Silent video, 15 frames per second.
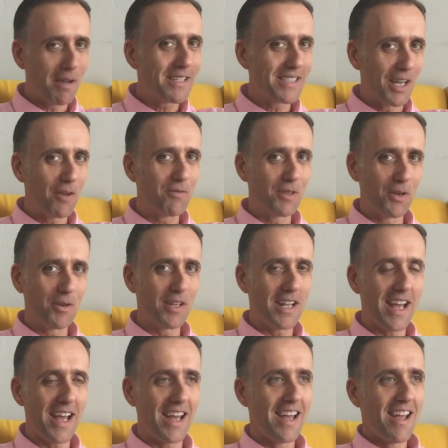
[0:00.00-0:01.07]
myself doing
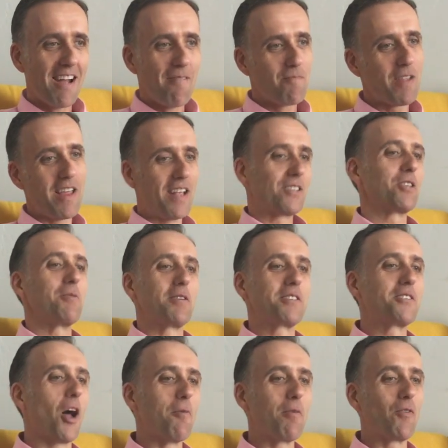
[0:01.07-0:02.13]
that, and it sort of
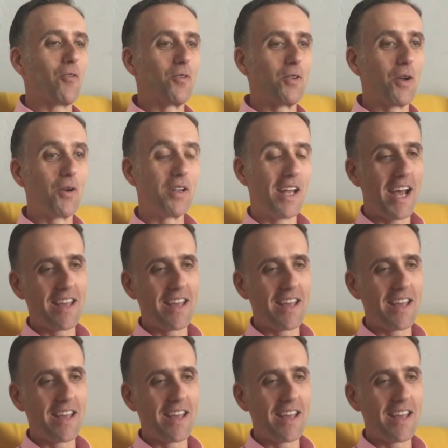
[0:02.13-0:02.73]
stopped me from doing it.